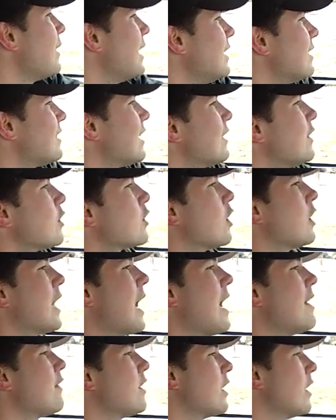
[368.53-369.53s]
means that you're going to
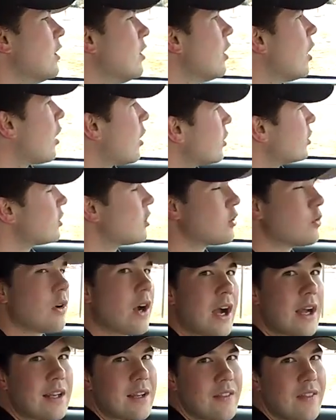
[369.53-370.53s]
have a little harsher
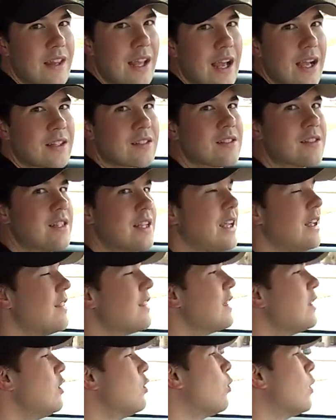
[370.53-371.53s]
ride in the XT
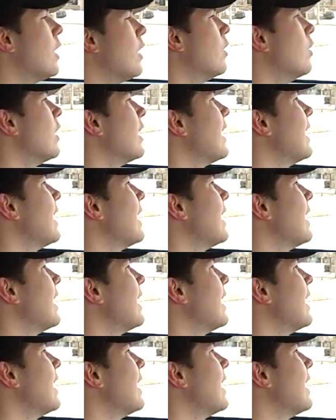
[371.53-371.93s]
than you will